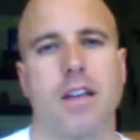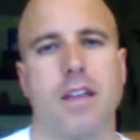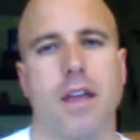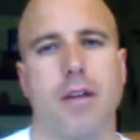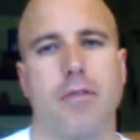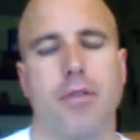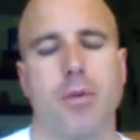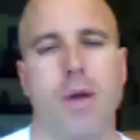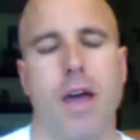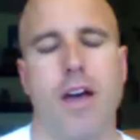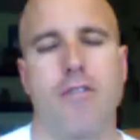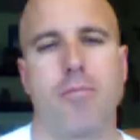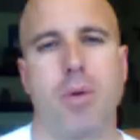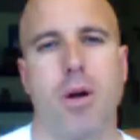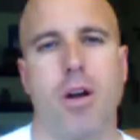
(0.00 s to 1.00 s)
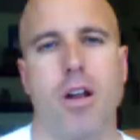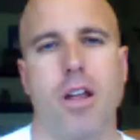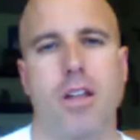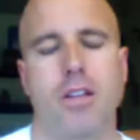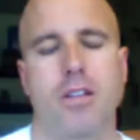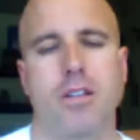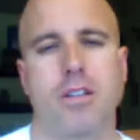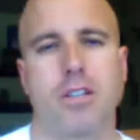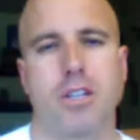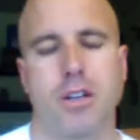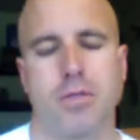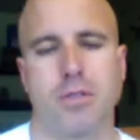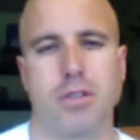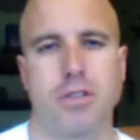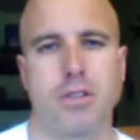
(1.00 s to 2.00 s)
if you have bar end
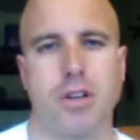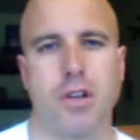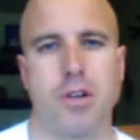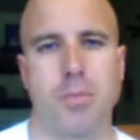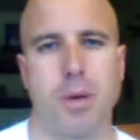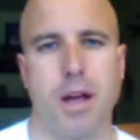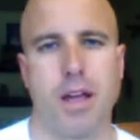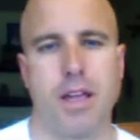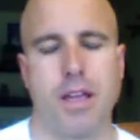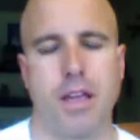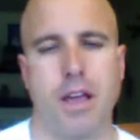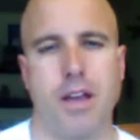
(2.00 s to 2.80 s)
shifters on your bike